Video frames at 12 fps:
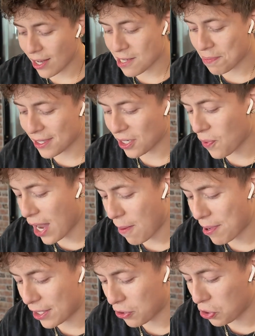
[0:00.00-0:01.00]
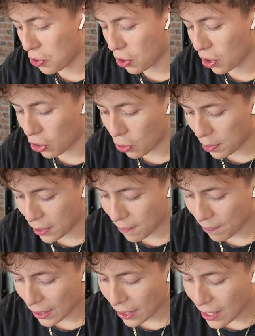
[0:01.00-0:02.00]
That's basically what happened at the New York Open.
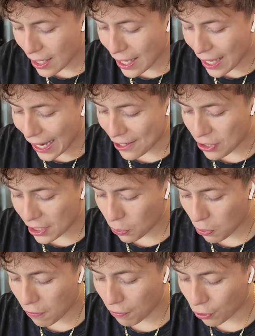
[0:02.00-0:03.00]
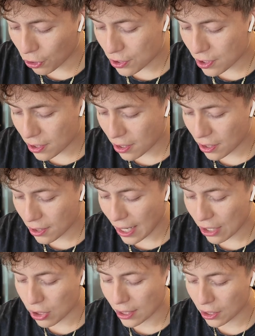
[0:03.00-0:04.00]
I tried to reverse.
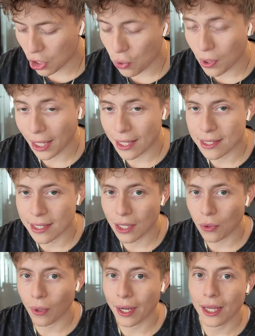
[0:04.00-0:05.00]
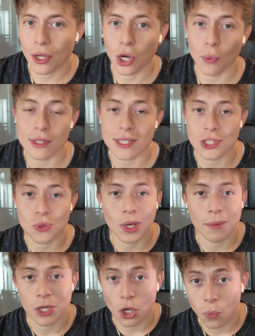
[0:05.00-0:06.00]
I tried to go against it, right? Once it
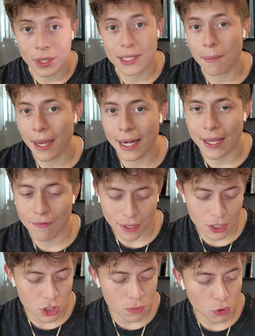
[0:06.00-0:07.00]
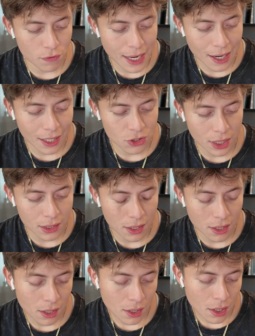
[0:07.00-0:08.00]
swept, once it finishes move down, I tried
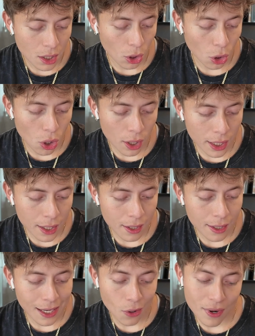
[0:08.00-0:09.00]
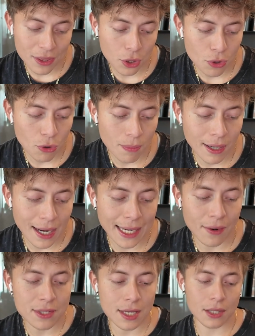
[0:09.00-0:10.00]
to long it, and it went through, but I
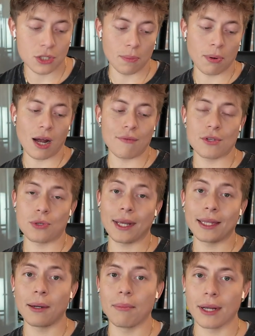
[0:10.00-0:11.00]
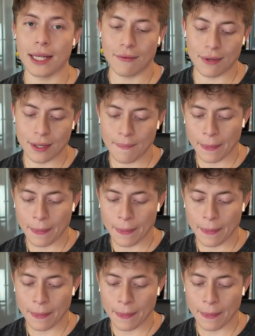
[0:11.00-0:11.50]
never took profit, so we ended up break even.